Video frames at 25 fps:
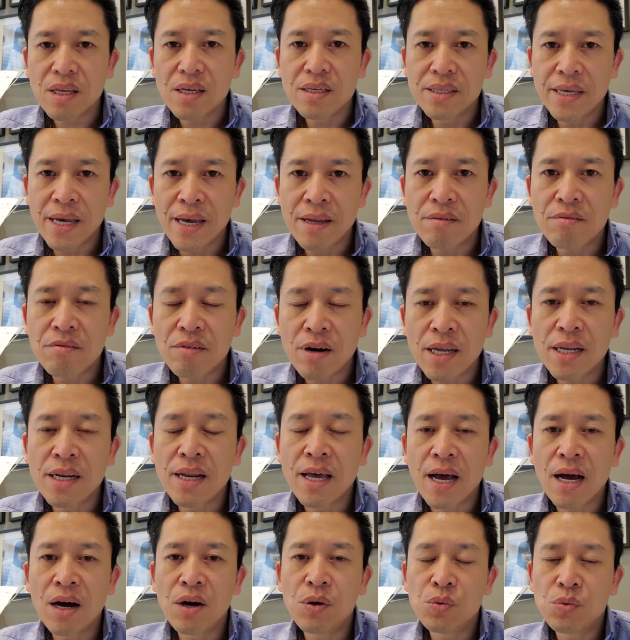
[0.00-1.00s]
Yet right
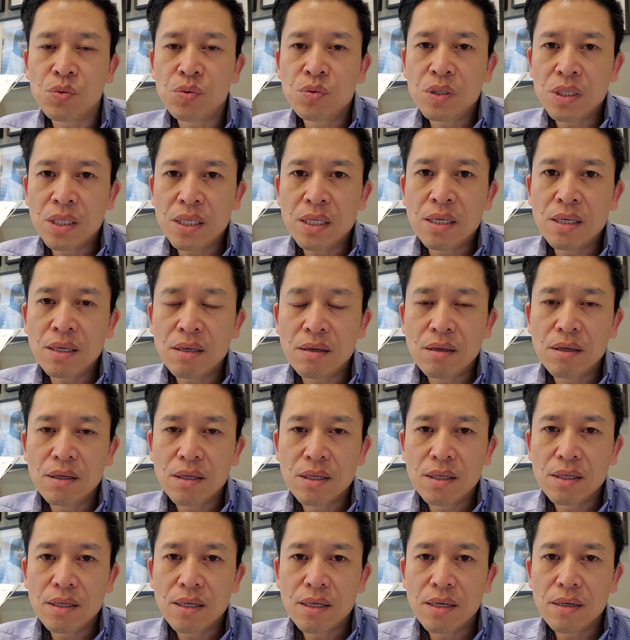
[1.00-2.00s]
now, we,
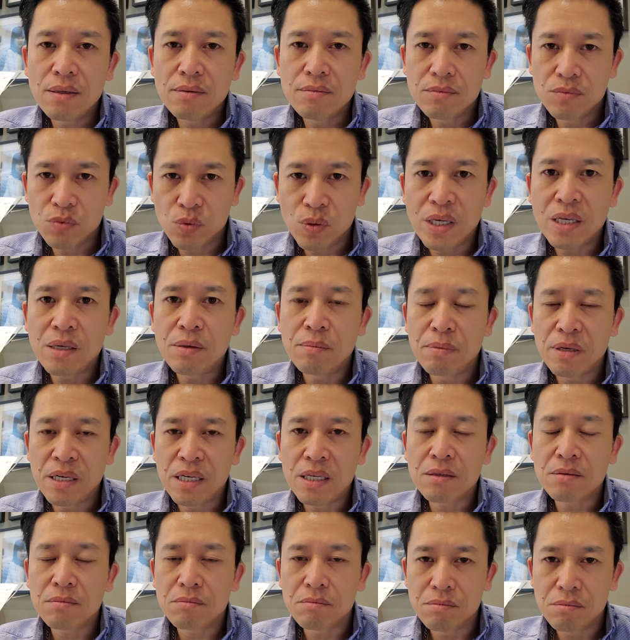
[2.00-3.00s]
we
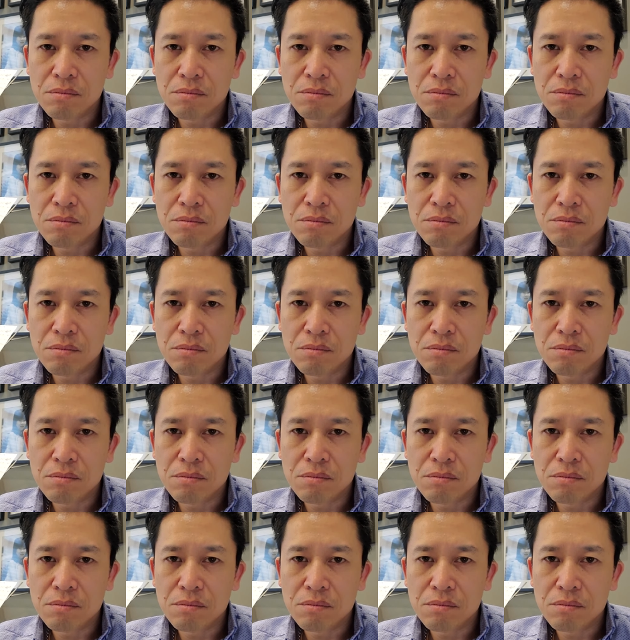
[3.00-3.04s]
being